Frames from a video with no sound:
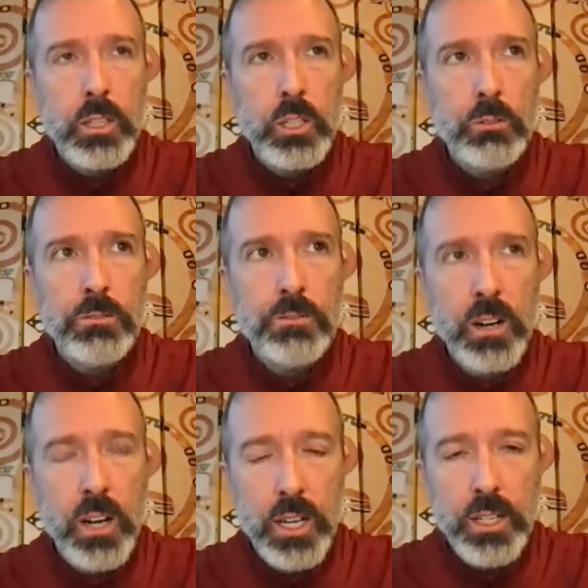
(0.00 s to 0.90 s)

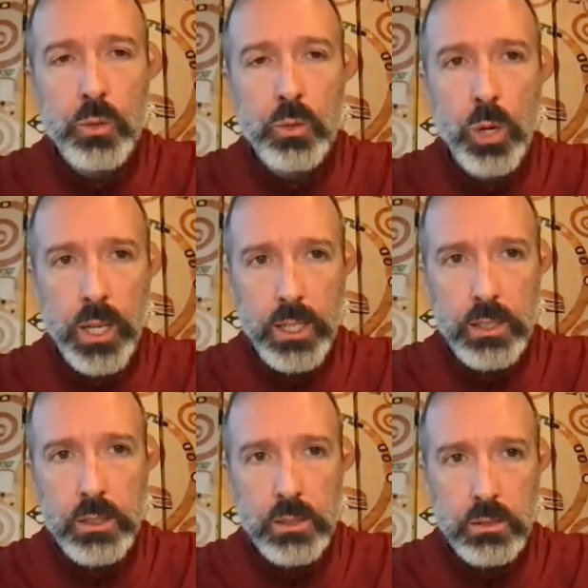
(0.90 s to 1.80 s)
find
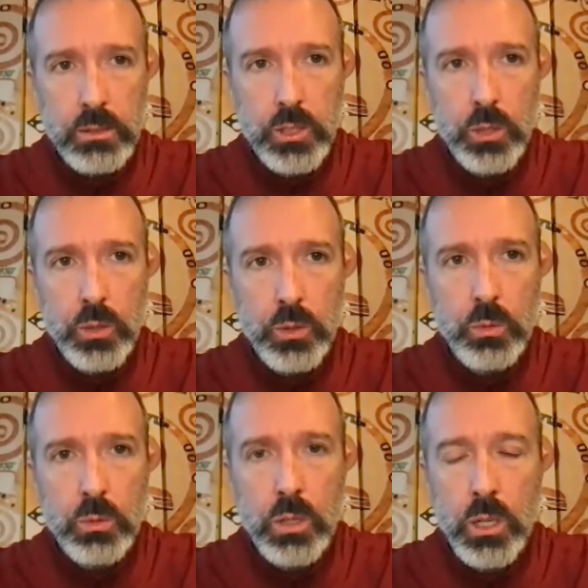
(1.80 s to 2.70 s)
ways
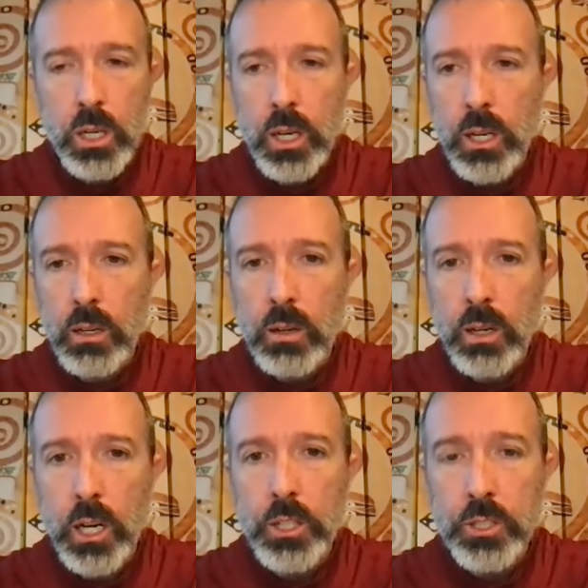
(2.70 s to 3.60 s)
to
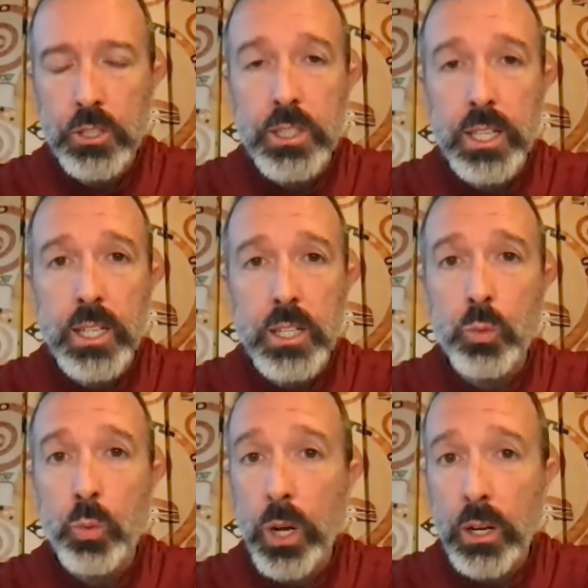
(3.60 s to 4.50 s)
understand
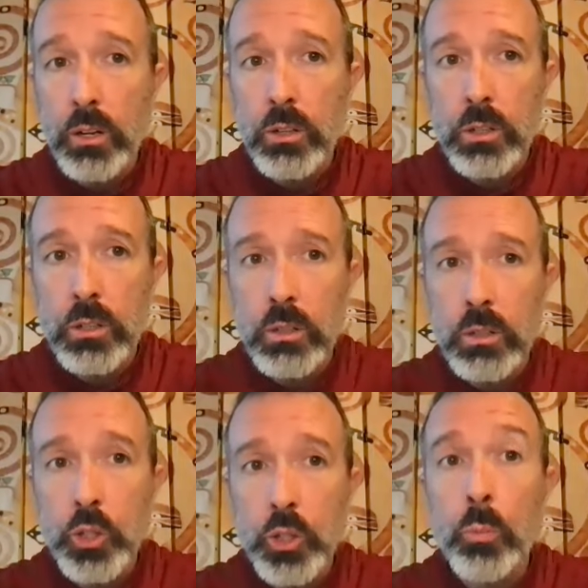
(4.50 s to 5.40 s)
where
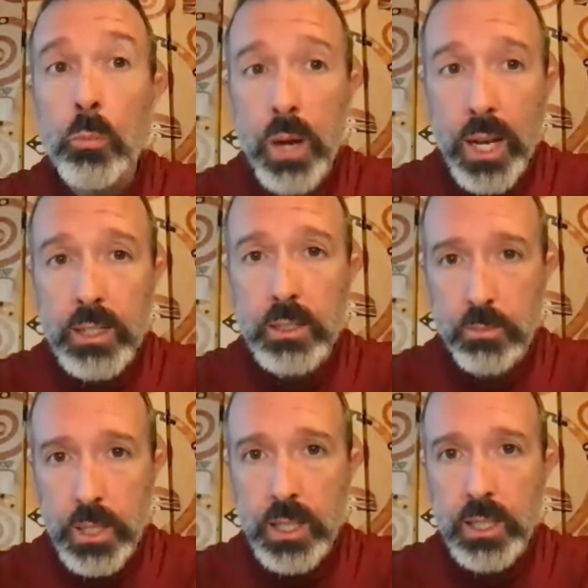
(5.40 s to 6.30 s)
you might
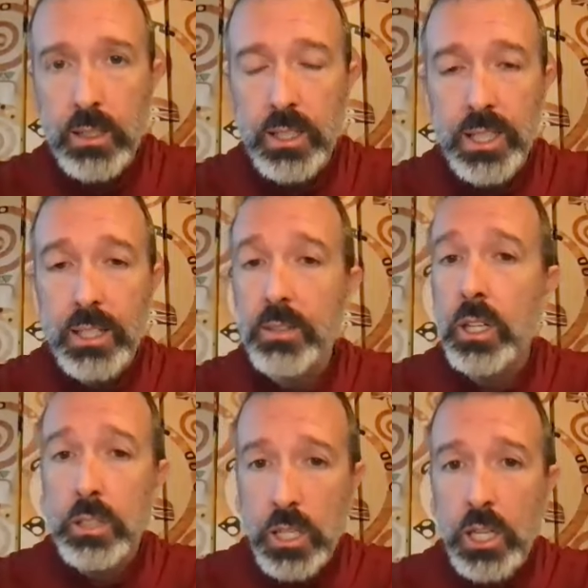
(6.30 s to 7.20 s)
be even
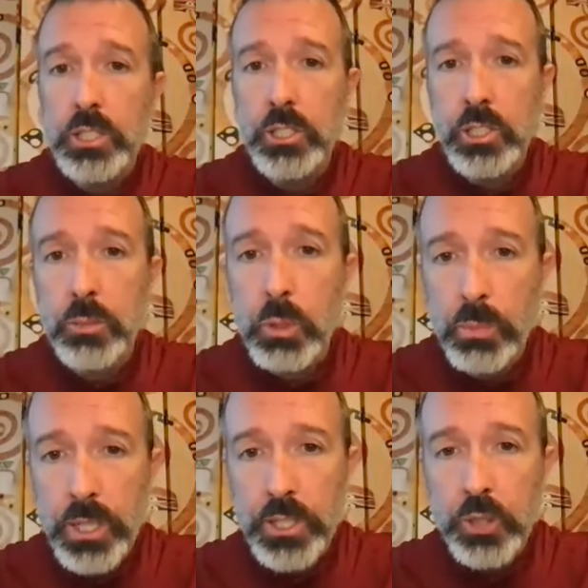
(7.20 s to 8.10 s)
unconsciously
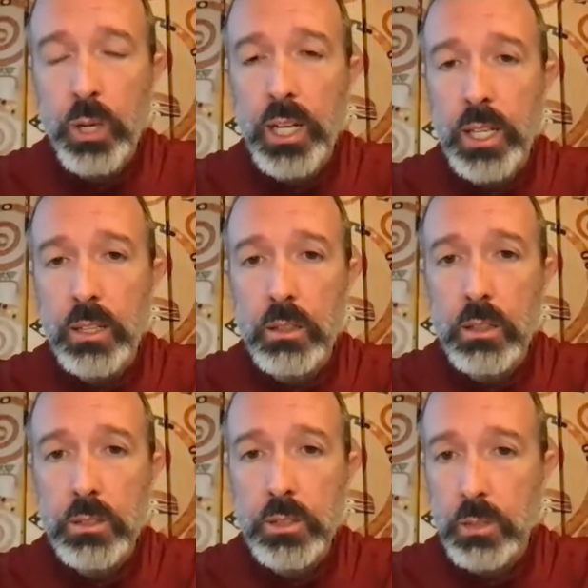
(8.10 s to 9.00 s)
perpetuating
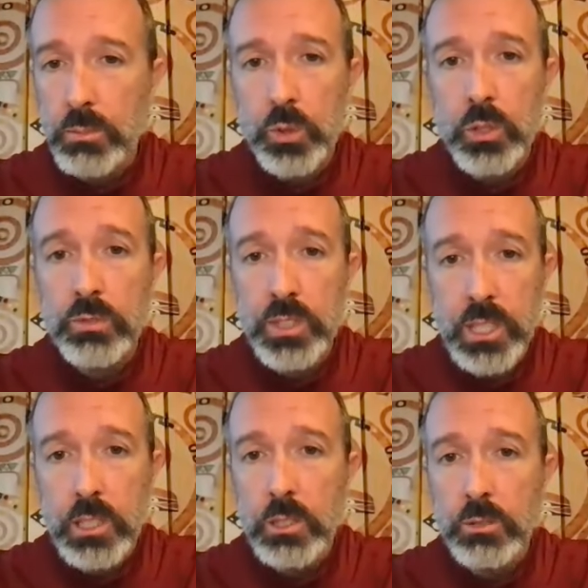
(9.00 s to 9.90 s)
some sort of
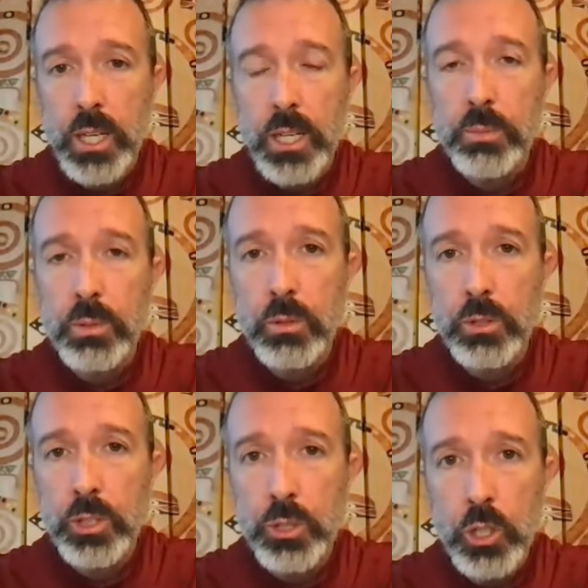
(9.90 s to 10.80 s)
stereotype
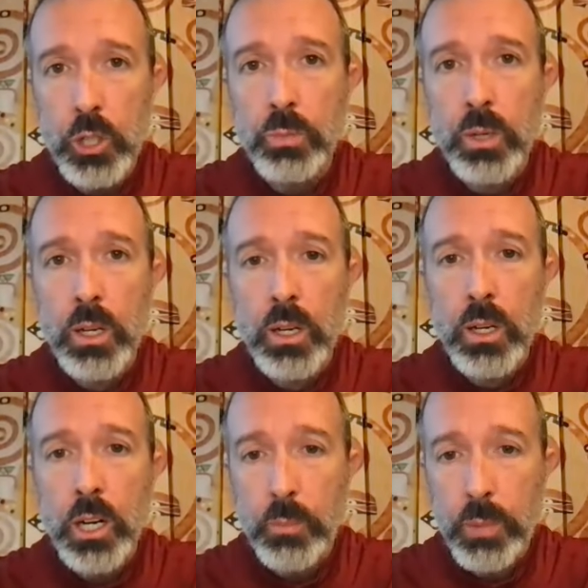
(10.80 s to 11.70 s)
or trope
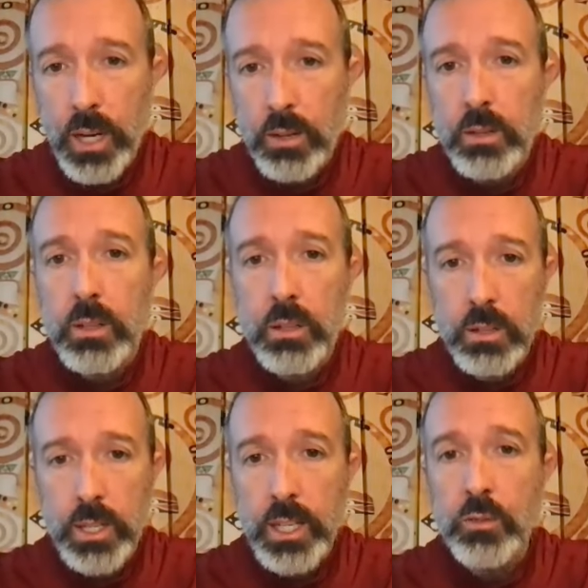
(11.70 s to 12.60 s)
about
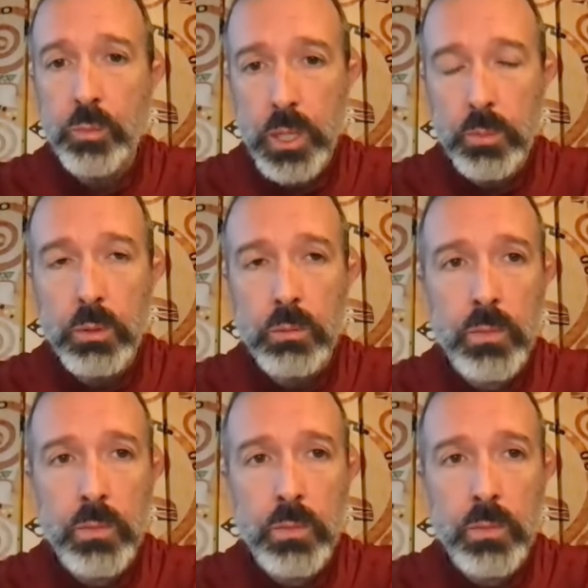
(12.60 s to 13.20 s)
Native people.